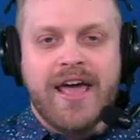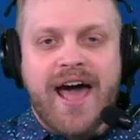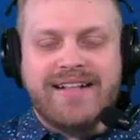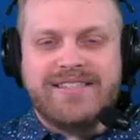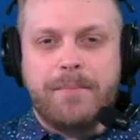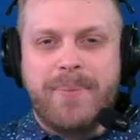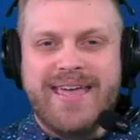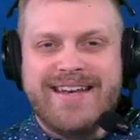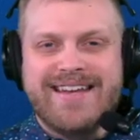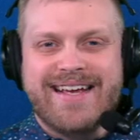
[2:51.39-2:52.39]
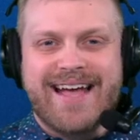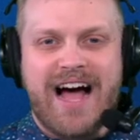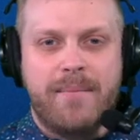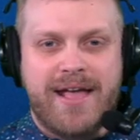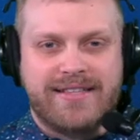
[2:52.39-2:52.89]
That's the pinned
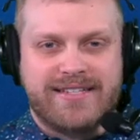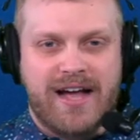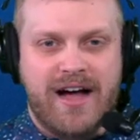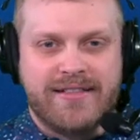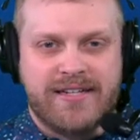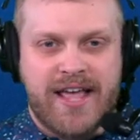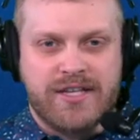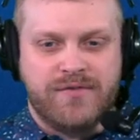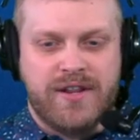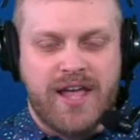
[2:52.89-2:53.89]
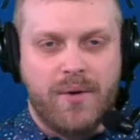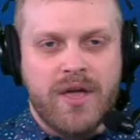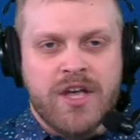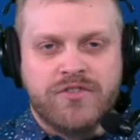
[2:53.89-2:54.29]
comments on today's video.